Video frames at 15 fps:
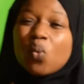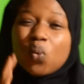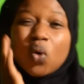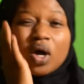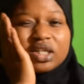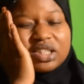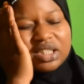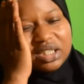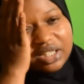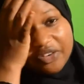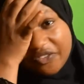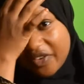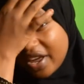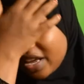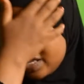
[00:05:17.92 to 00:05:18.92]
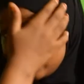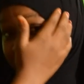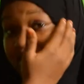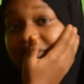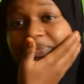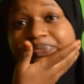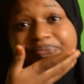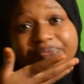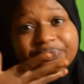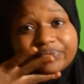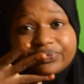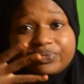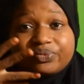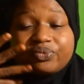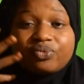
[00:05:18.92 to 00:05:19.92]
Washing the face.
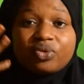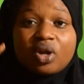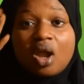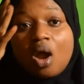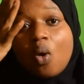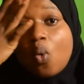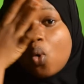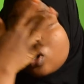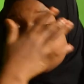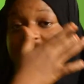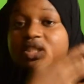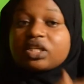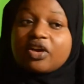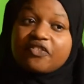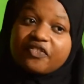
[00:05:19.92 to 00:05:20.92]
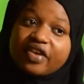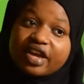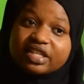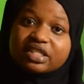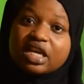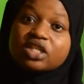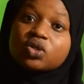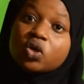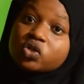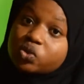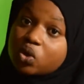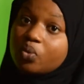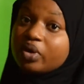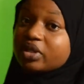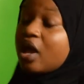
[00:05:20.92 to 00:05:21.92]
Washing the face is
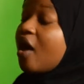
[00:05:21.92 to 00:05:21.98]
also what?